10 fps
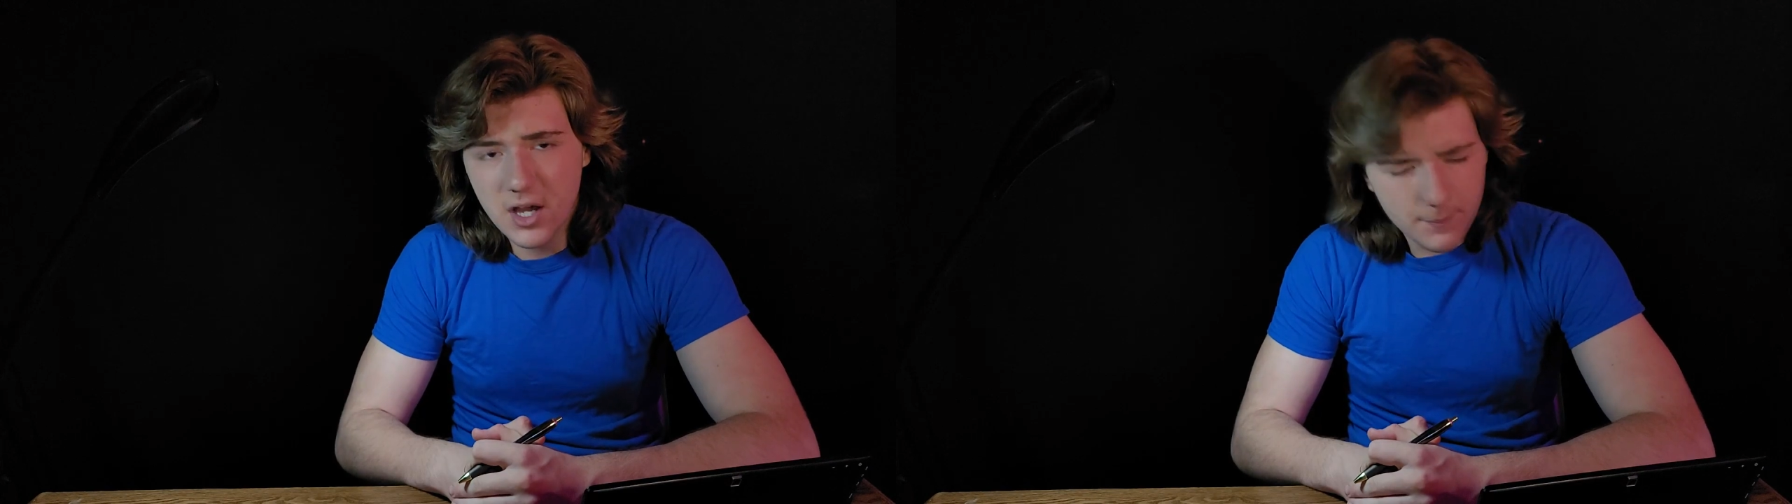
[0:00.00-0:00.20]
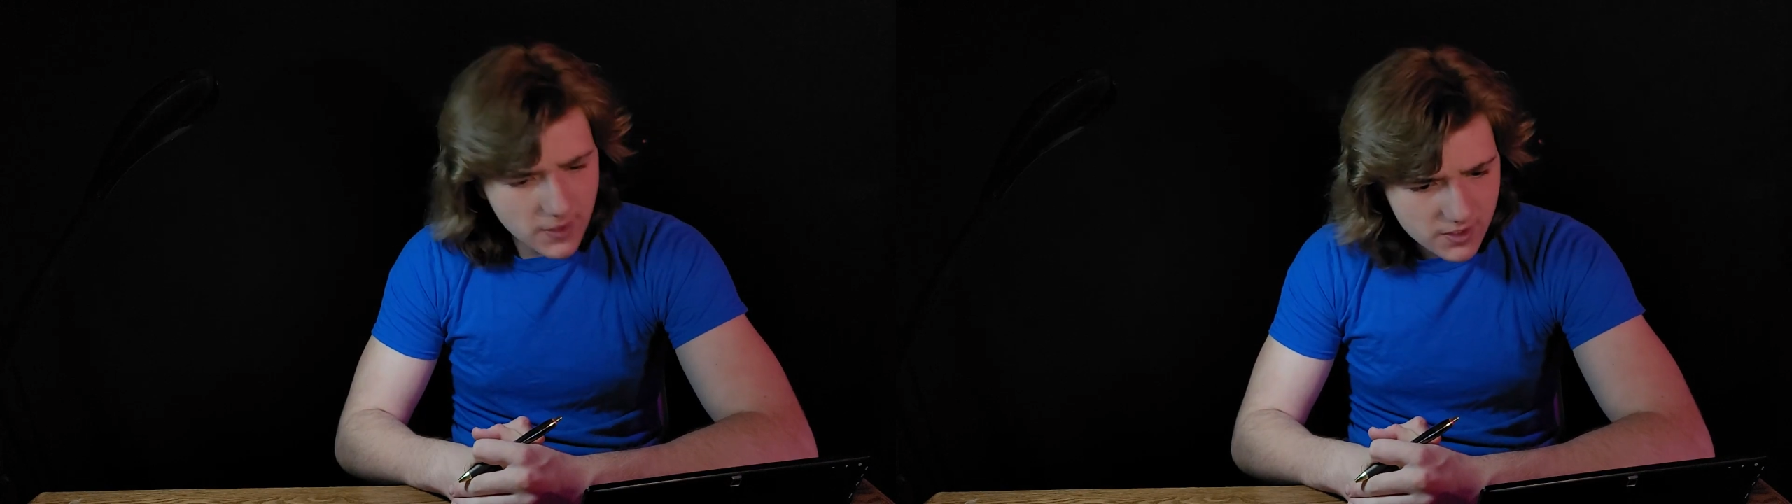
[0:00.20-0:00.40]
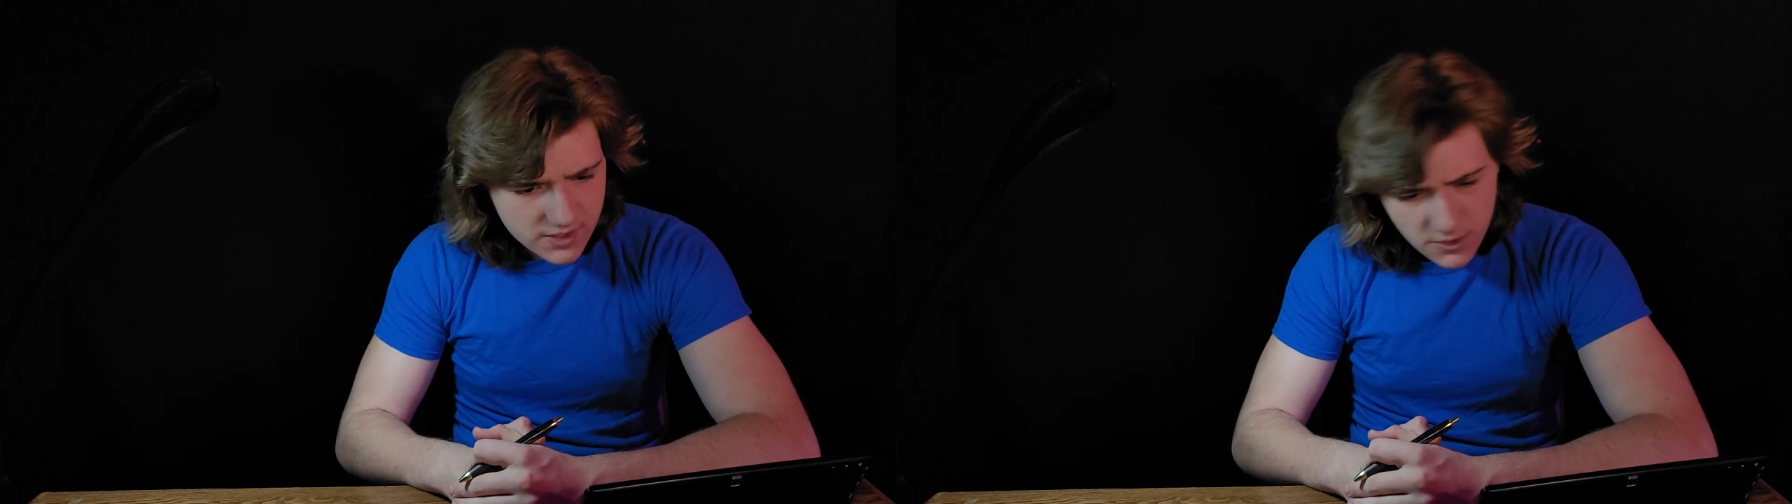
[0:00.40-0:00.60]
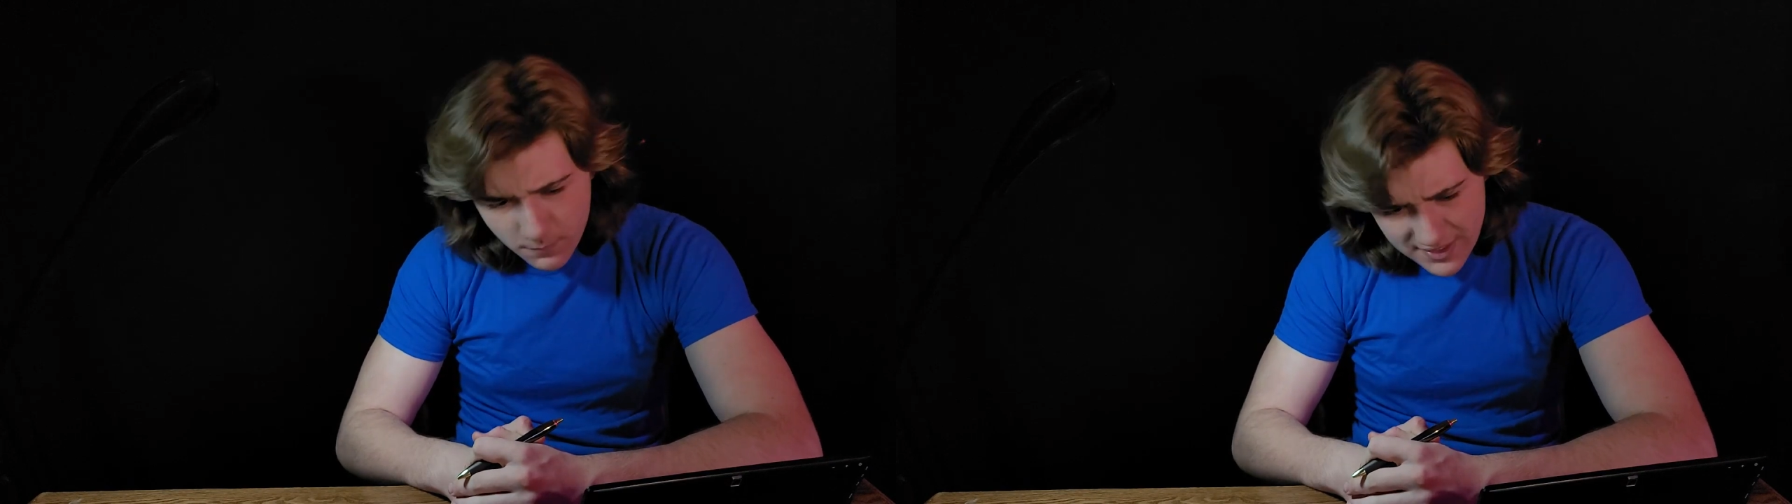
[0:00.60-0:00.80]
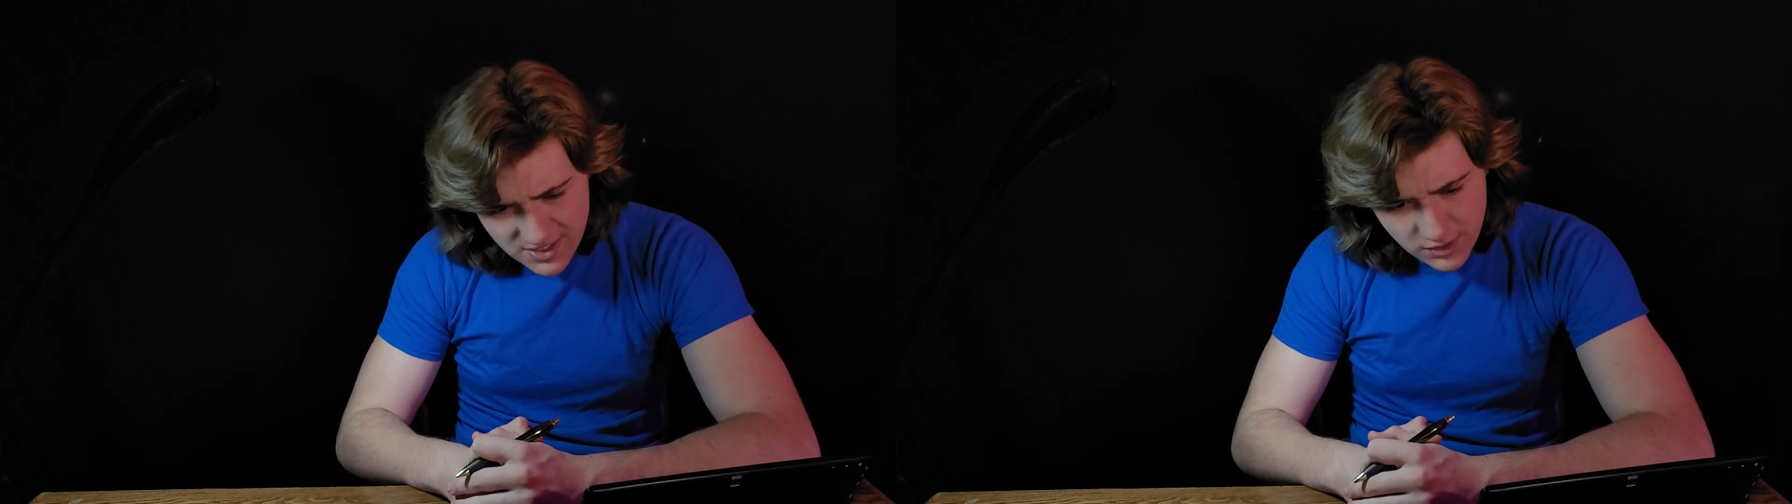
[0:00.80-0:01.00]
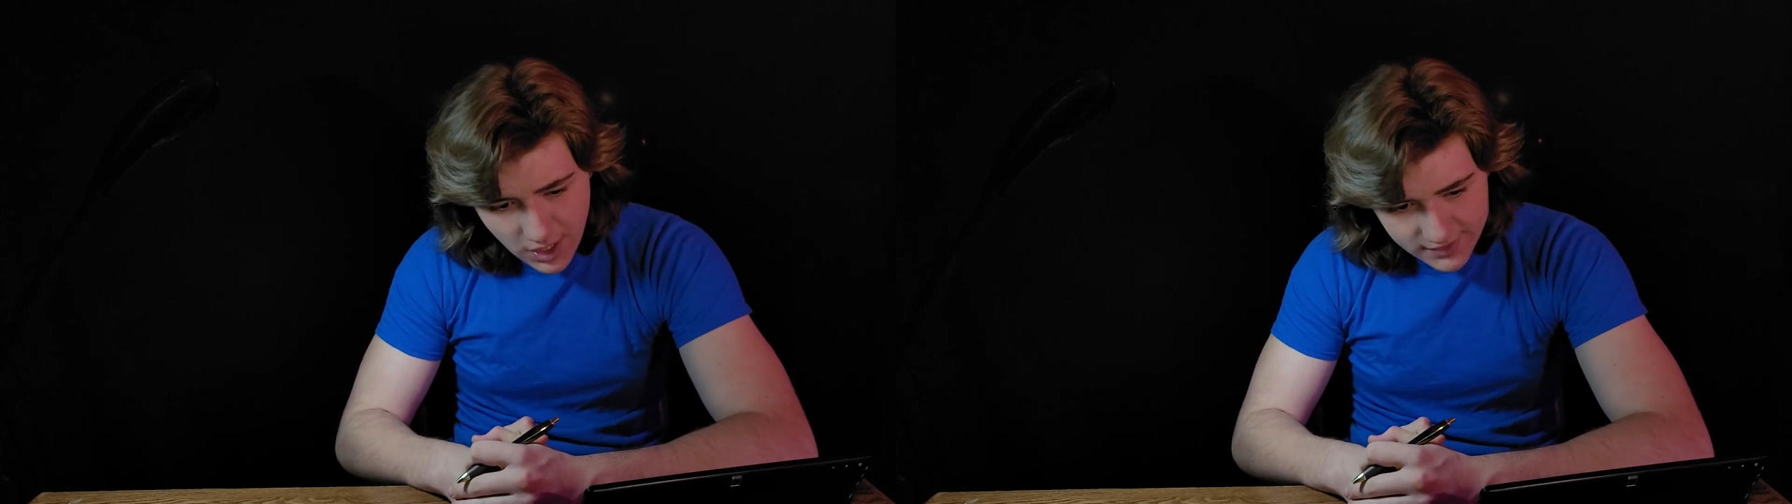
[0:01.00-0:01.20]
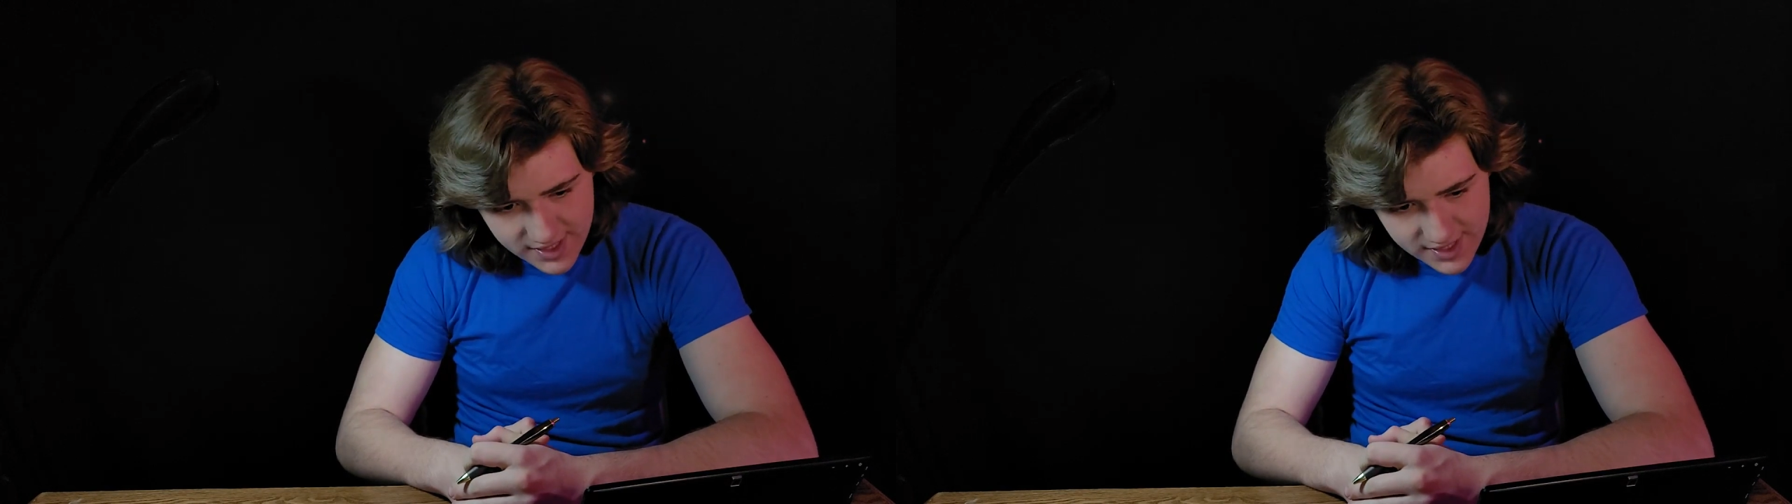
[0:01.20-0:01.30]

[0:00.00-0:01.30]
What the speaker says: Mark, you've been to Loch